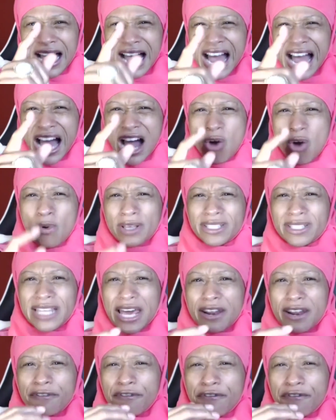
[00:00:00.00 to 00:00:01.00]
how is
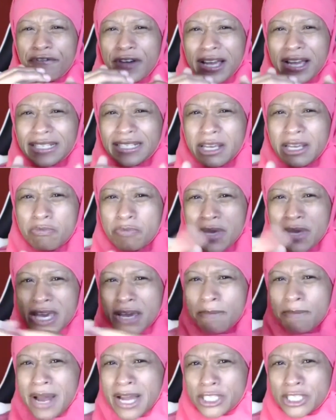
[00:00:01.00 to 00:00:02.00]
that affecting
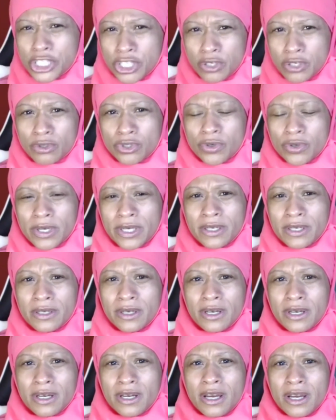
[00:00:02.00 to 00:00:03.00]
me and my children
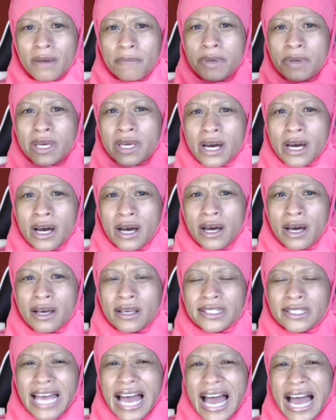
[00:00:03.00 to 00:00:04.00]

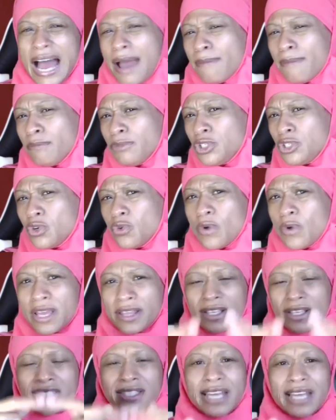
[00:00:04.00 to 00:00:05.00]
because i'm
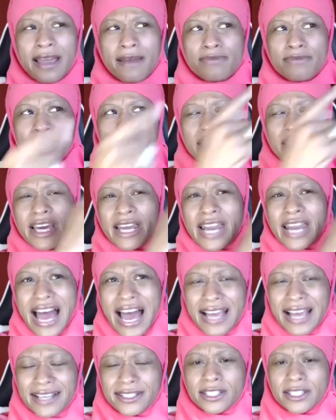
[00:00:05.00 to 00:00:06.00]
doing the same thing that
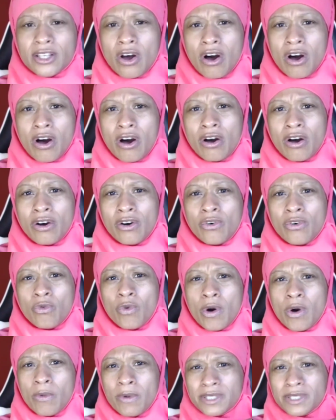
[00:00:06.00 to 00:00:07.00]
i saw
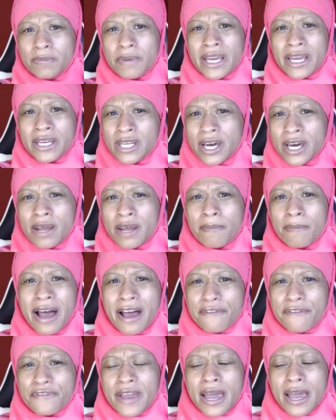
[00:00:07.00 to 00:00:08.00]
what was being done in
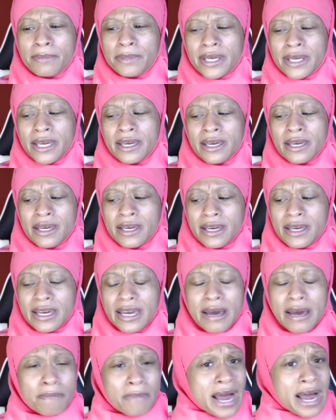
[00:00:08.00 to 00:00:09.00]
my family
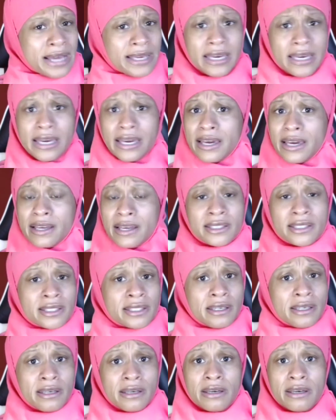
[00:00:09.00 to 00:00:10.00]
and my
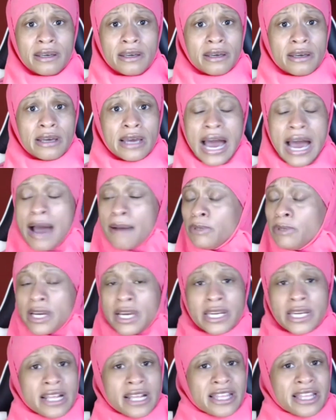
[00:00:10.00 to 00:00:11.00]
kids i'm
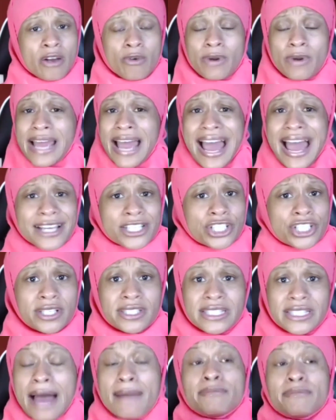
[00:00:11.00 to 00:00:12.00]
looking at their
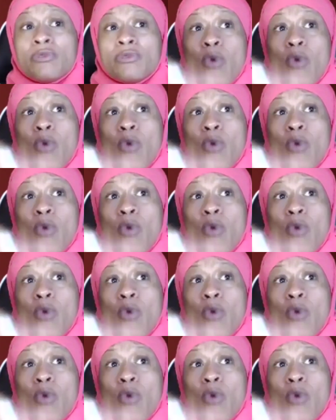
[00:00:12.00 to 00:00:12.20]
reactions i'm